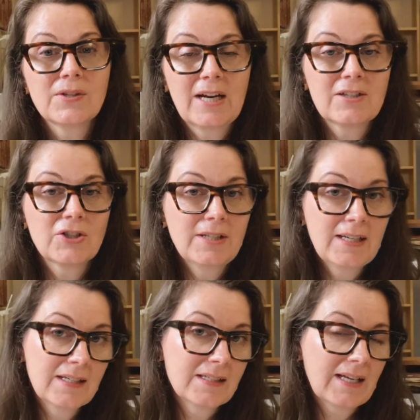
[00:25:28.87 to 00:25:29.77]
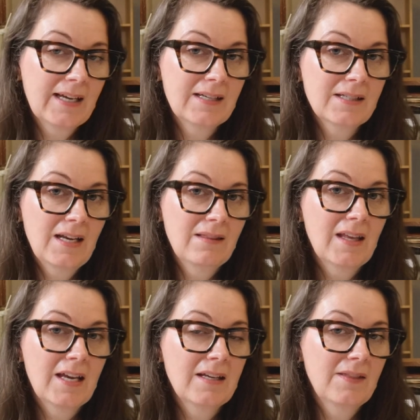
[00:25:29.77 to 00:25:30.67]
are actually contained in
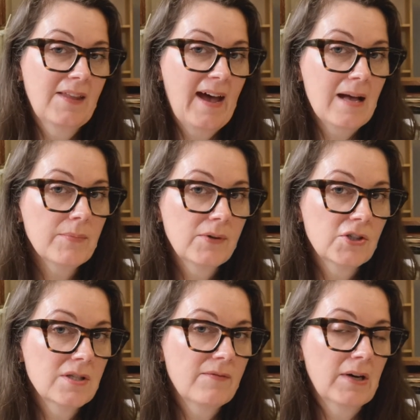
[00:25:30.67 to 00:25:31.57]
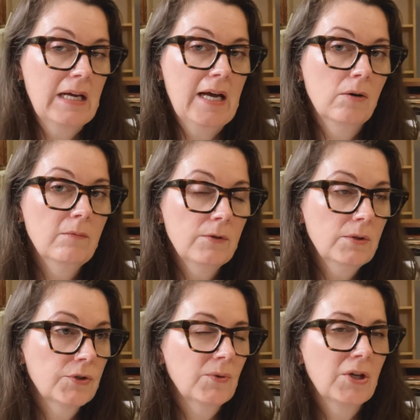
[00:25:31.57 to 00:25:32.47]
there in the app, which is very helpful,
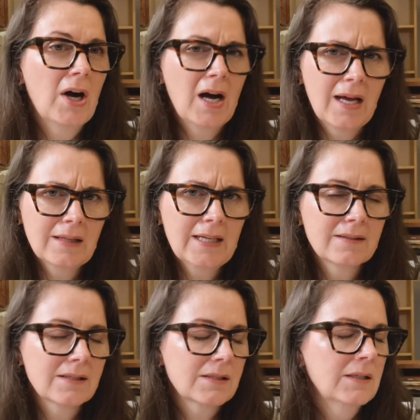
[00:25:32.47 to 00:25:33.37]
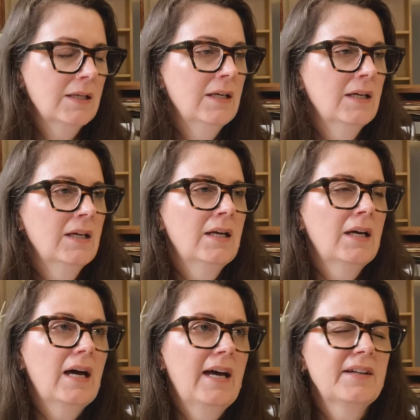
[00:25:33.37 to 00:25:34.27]
and all your highlights.
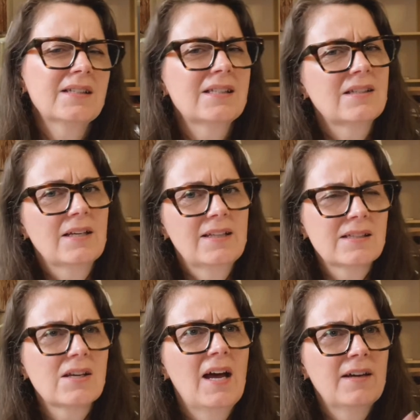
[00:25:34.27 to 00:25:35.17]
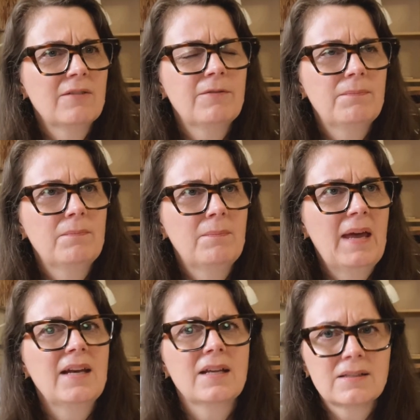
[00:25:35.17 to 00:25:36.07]
And it's kind of
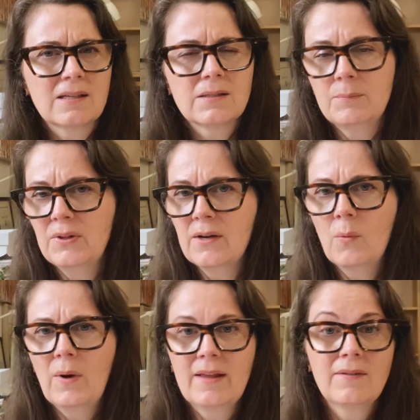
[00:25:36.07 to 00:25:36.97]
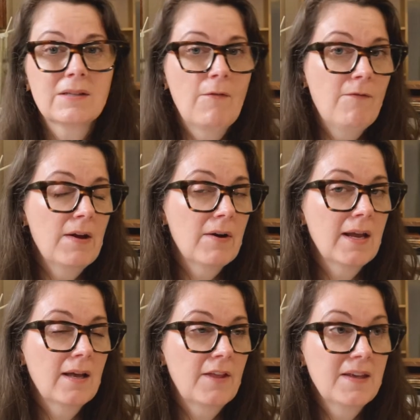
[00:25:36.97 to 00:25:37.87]
made accessible in a way that's
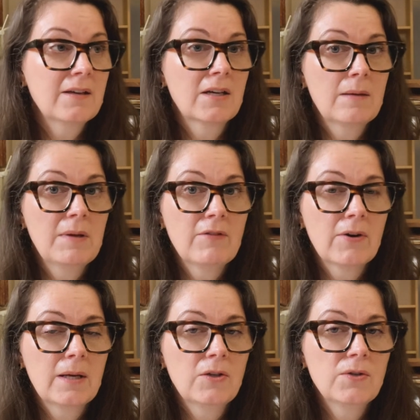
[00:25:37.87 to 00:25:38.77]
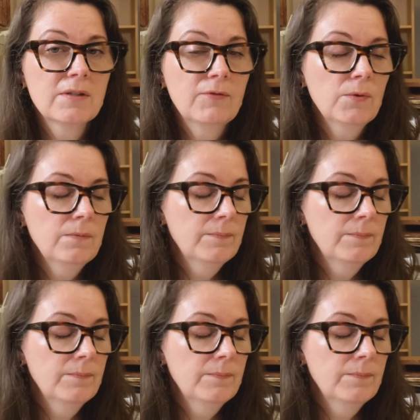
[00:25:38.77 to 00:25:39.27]
very, I think, going to be very useful.